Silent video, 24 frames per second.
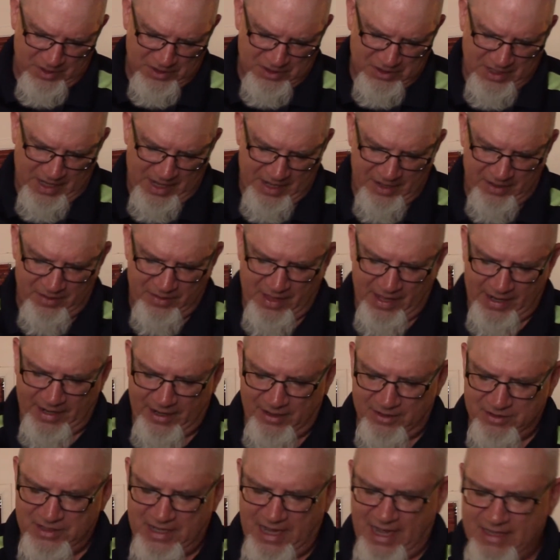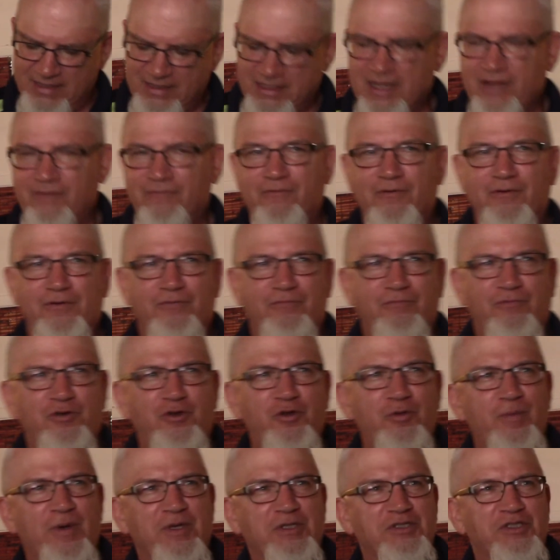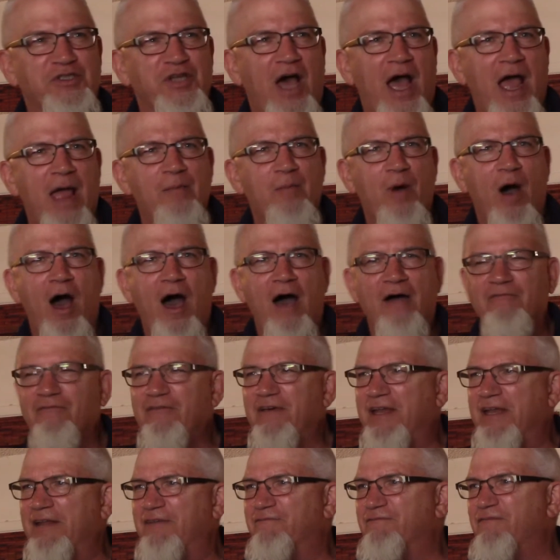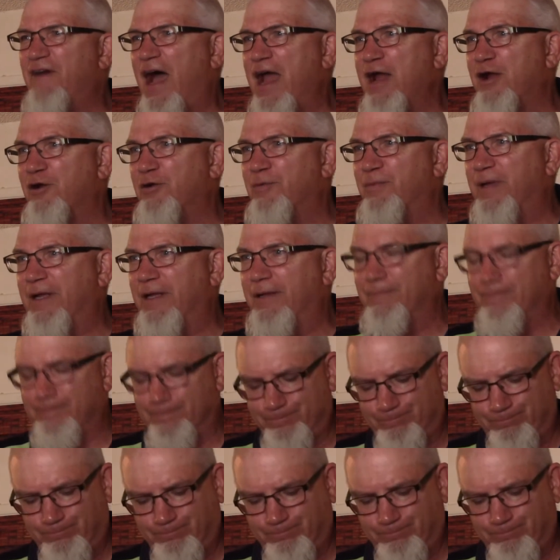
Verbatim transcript: decided that I was asking for too much time off and fired me